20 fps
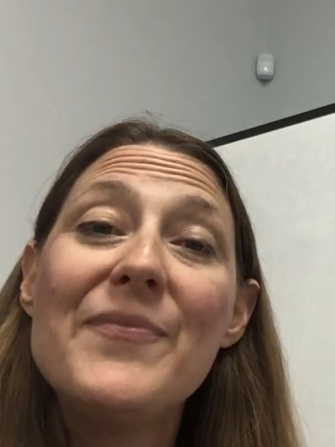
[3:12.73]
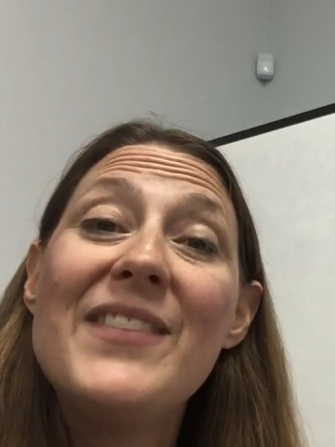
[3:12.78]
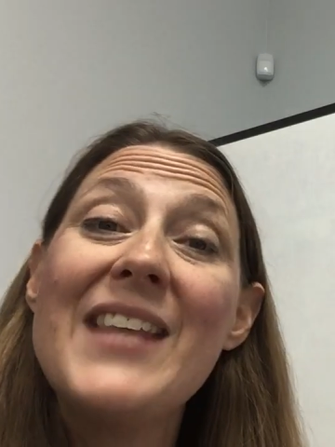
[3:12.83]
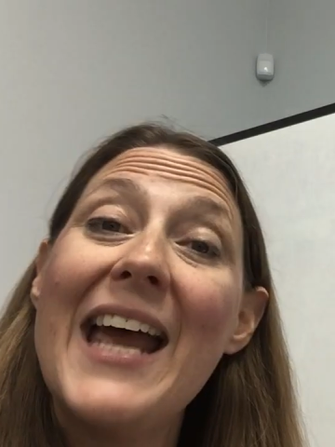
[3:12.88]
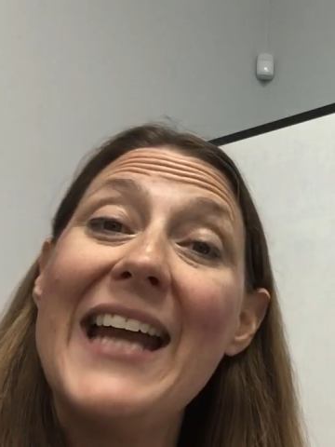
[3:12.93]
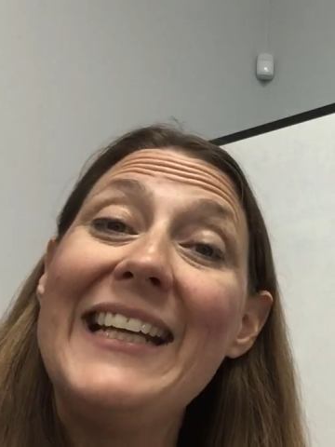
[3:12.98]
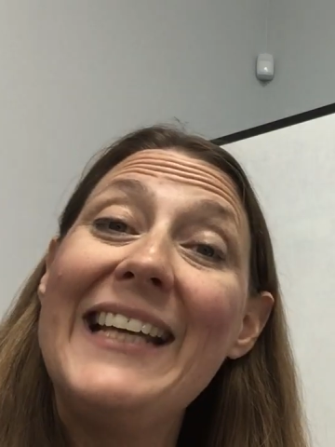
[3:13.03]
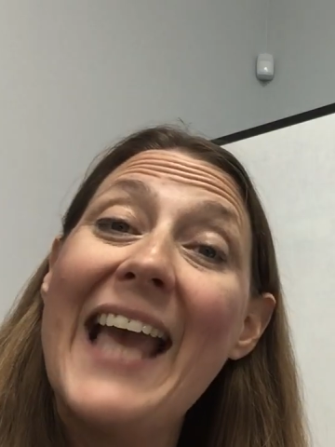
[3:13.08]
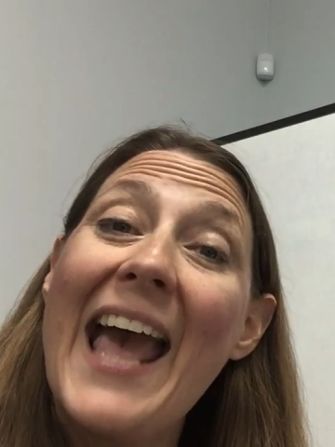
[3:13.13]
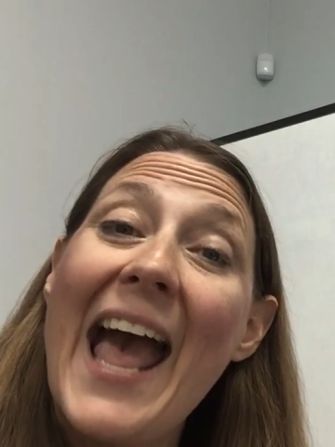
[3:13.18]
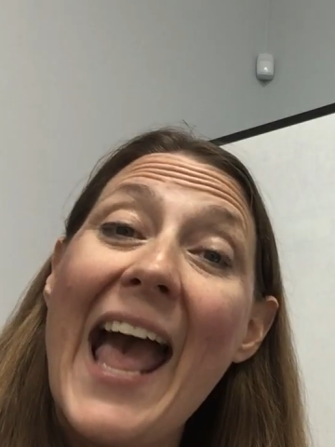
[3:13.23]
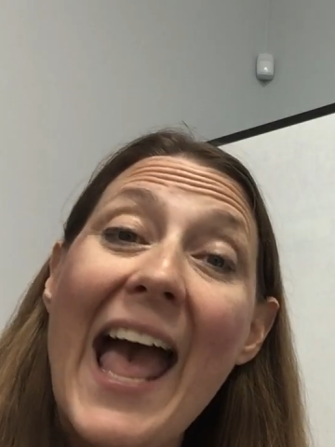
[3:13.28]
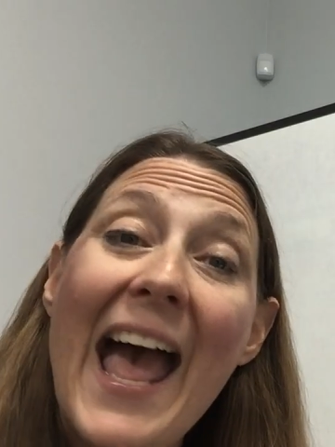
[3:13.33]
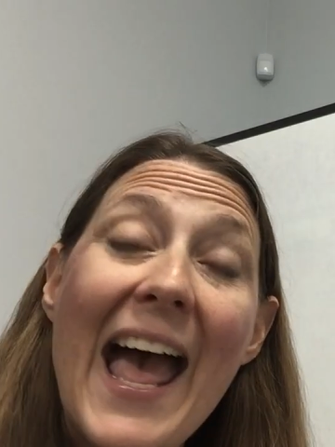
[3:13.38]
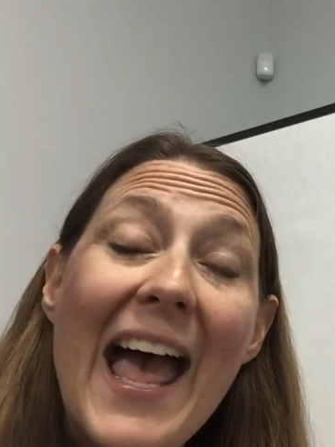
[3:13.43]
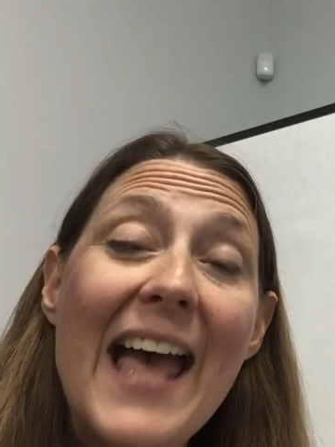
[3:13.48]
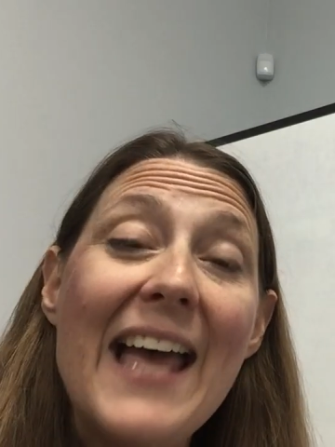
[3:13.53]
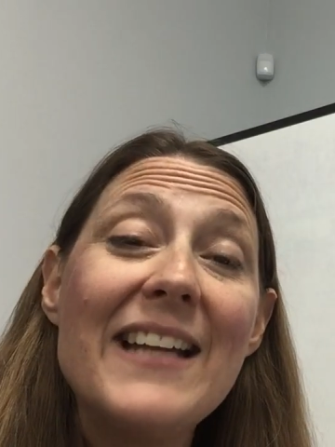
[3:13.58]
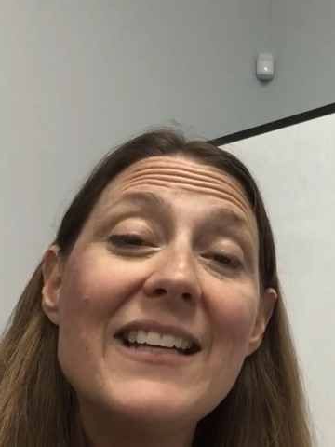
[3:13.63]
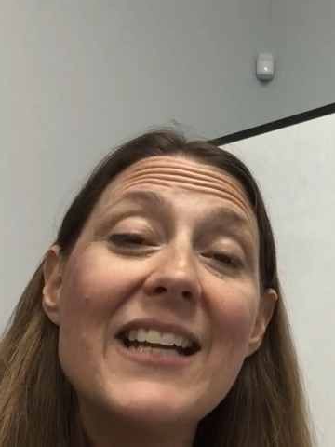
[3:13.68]
They
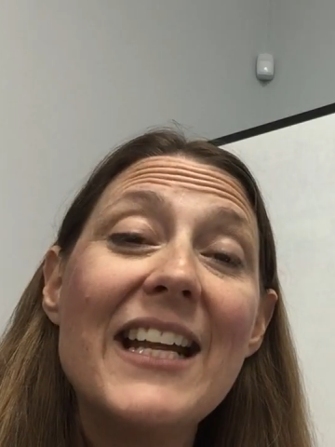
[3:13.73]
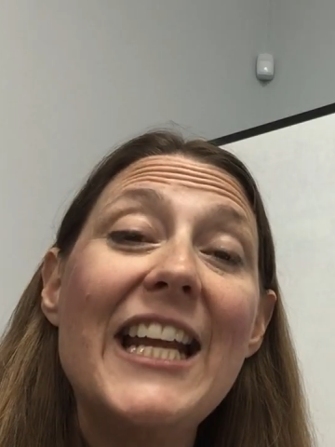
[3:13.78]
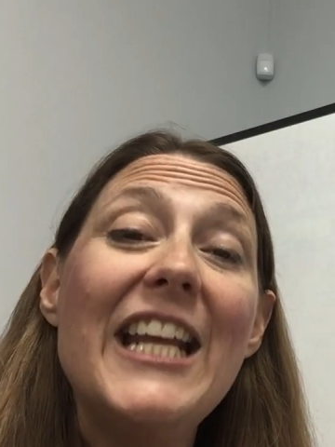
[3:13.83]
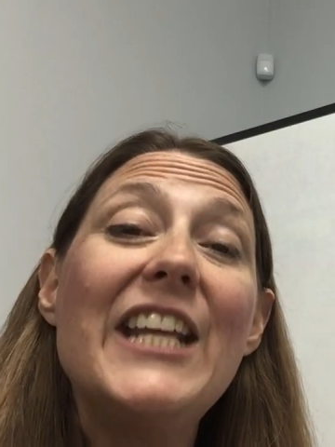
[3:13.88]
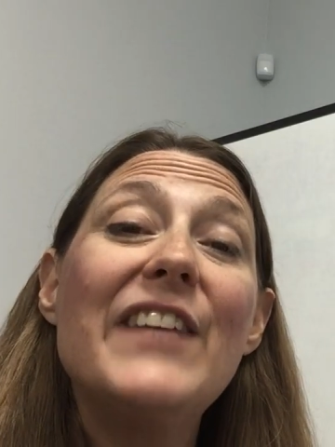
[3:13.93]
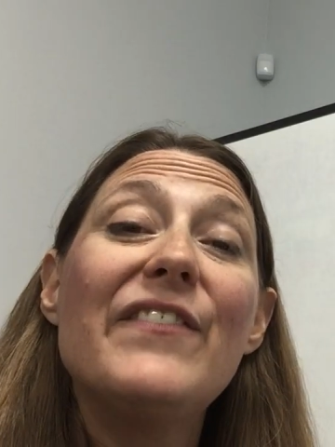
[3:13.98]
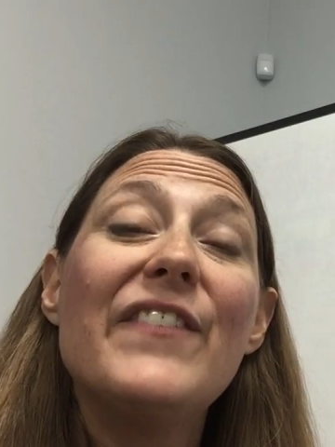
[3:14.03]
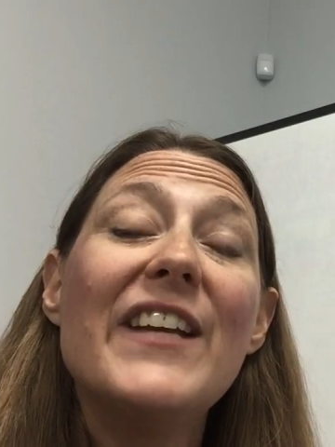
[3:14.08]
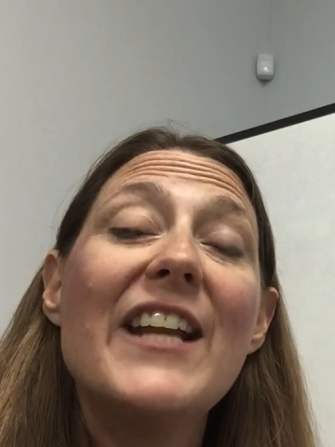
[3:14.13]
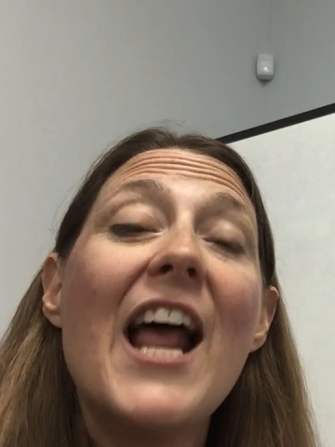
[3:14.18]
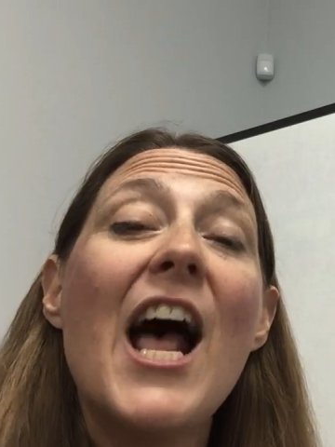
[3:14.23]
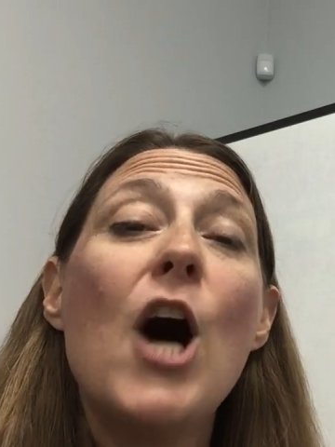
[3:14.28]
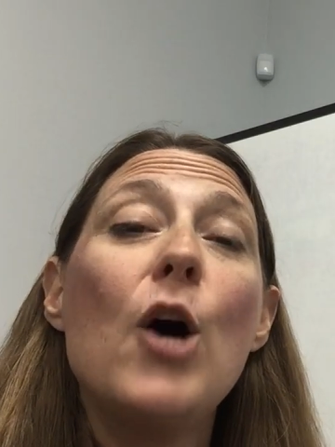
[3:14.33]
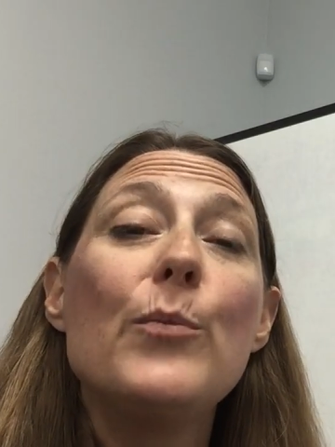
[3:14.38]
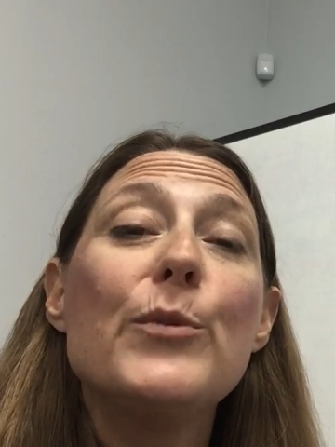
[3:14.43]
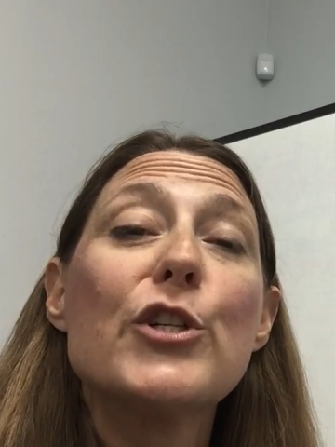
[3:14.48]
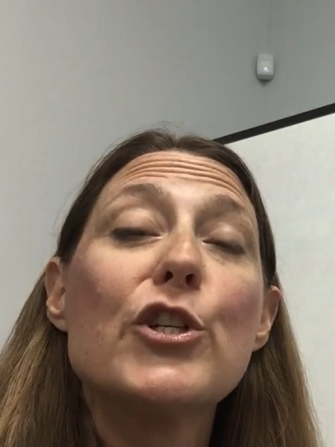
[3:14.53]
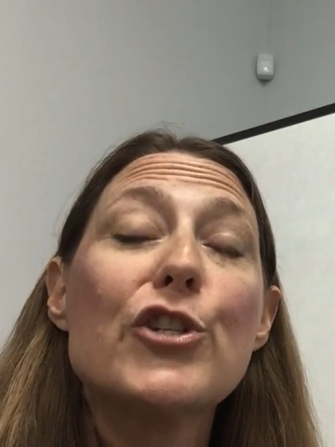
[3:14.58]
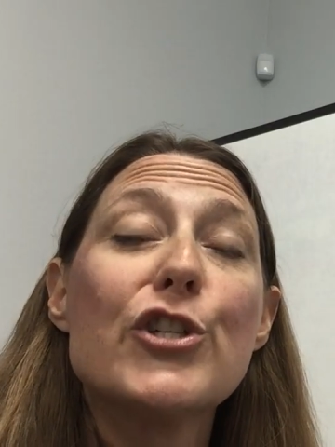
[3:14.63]
can, if it helps